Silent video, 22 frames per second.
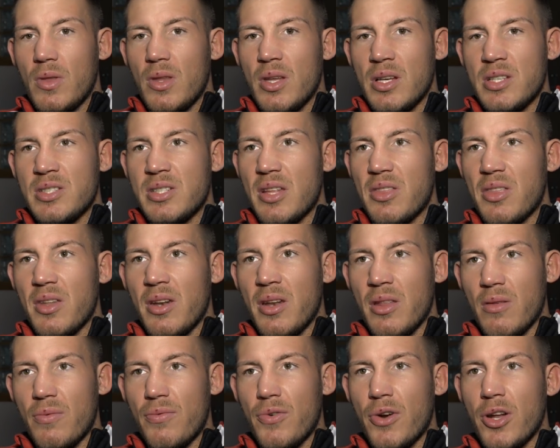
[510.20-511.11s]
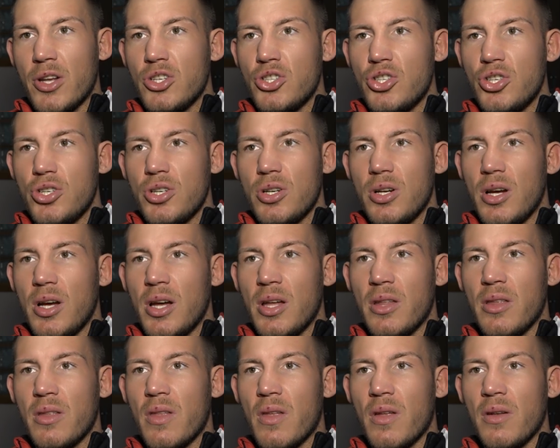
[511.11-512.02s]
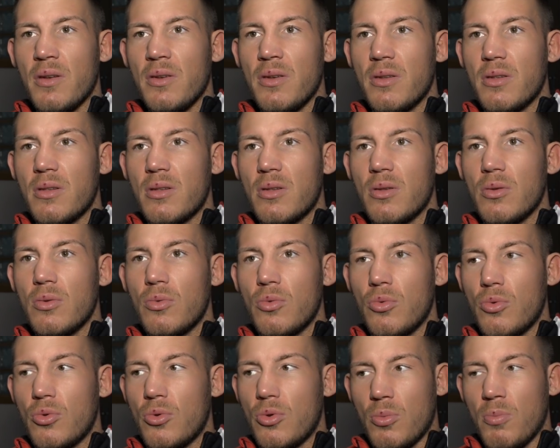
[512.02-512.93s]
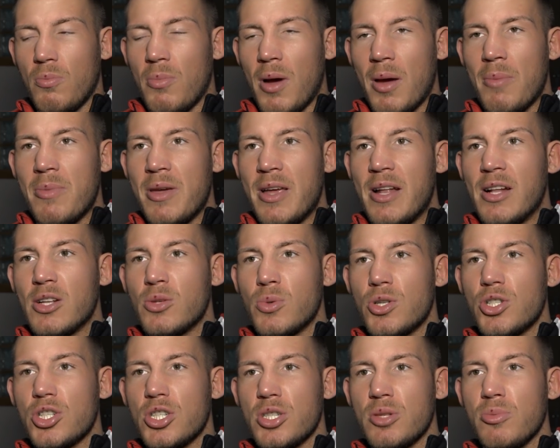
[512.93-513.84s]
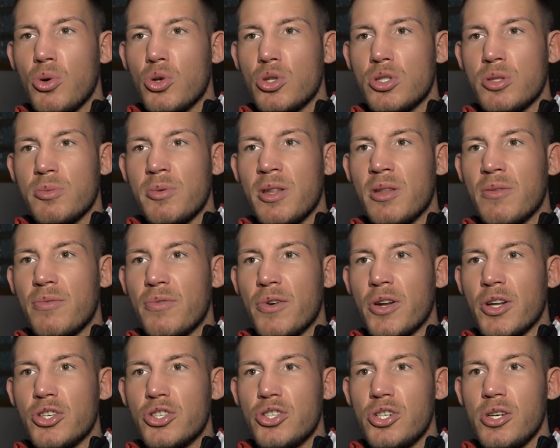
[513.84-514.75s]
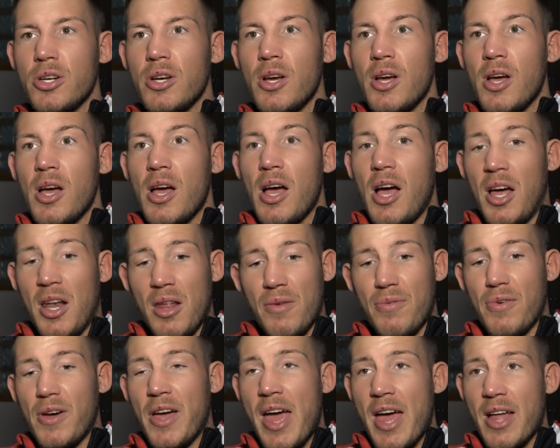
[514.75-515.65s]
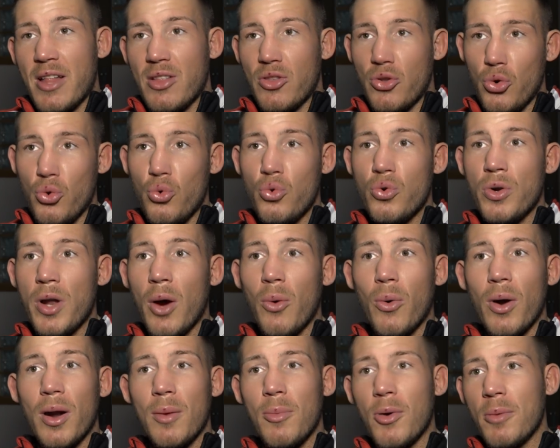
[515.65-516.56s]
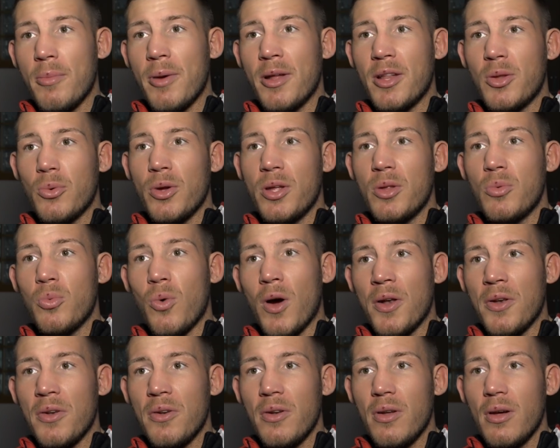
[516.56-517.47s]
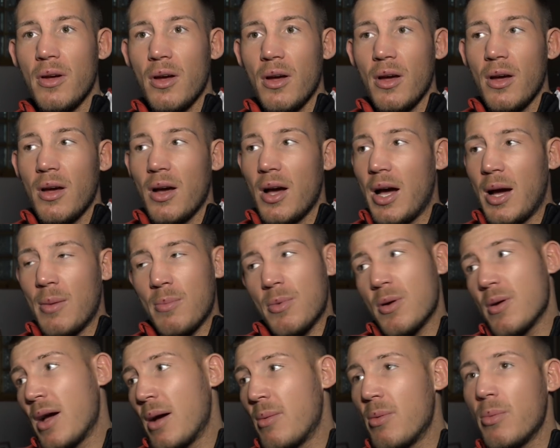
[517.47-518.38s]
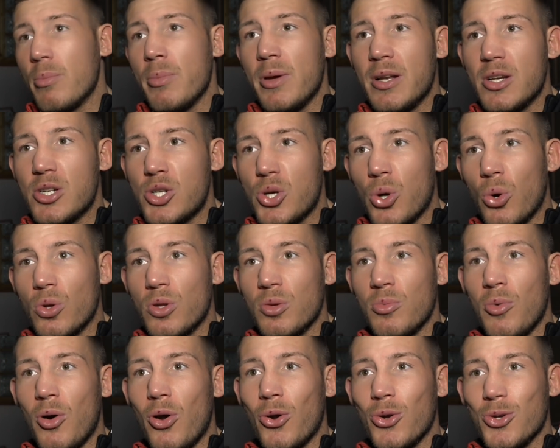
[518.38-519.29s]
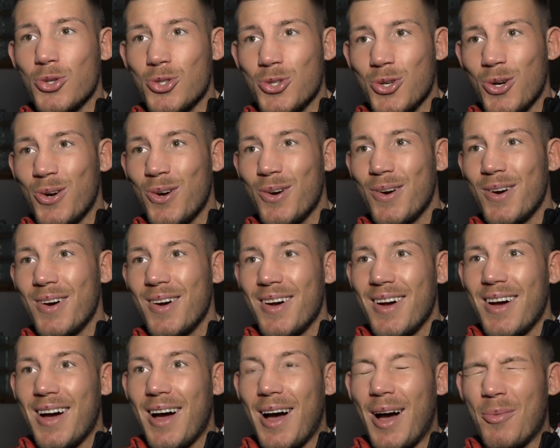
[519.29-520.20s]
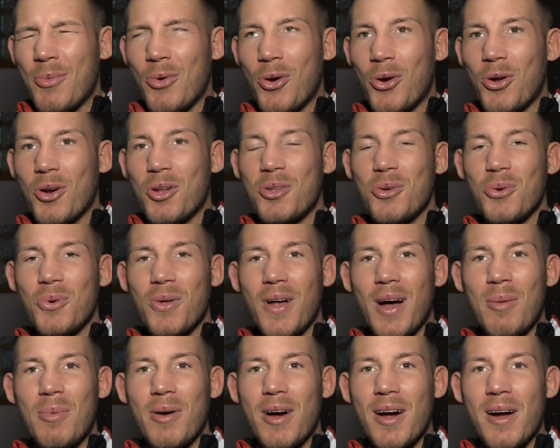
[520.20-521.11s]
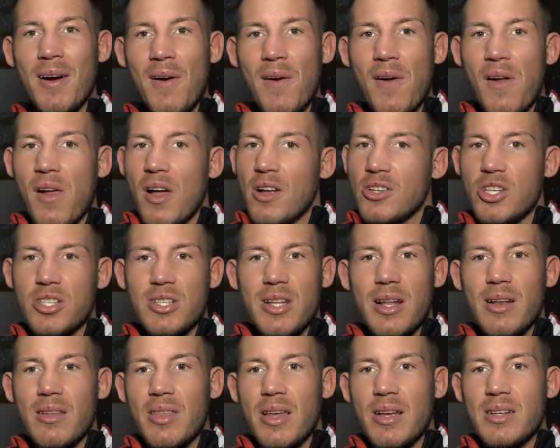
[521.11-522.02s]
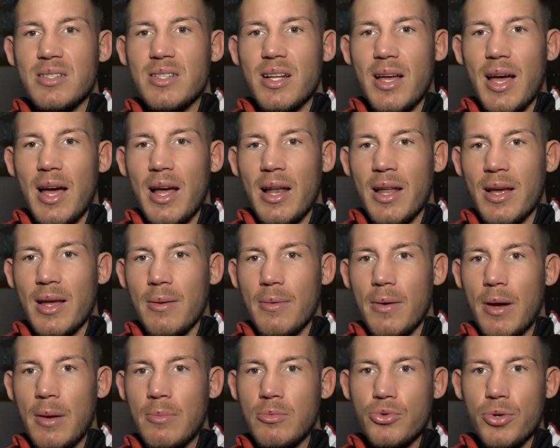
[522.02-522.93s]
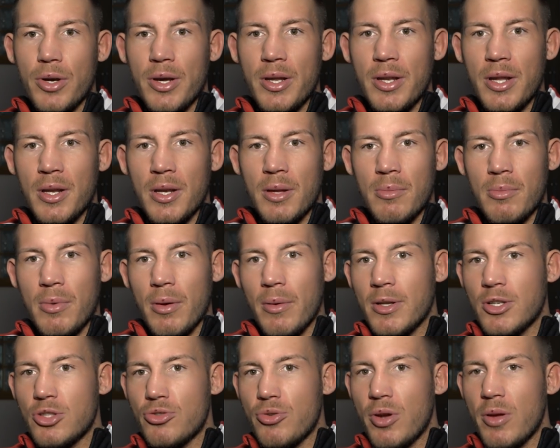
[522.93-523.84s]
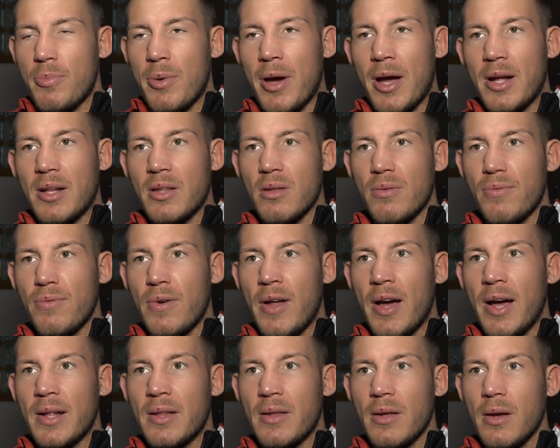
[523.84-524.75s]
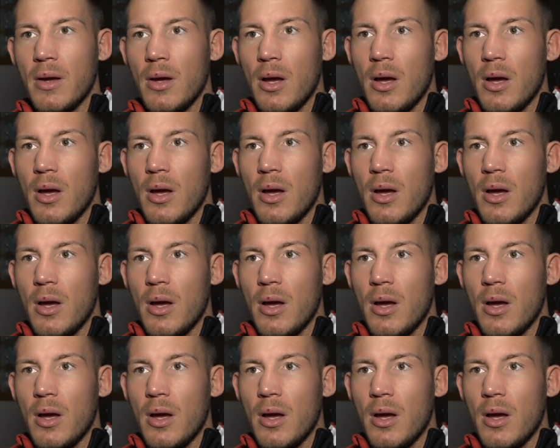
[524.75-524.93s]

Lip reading: There's nothing in the fridge other than my meals, which is supposed to be in the fridge, and if I ate 2 now where I'm only meant to eat 1, I'm a meal short tomorrow, so I'm not going to do that. But just little things like that, I'm training, I'm coming straight back to the flat,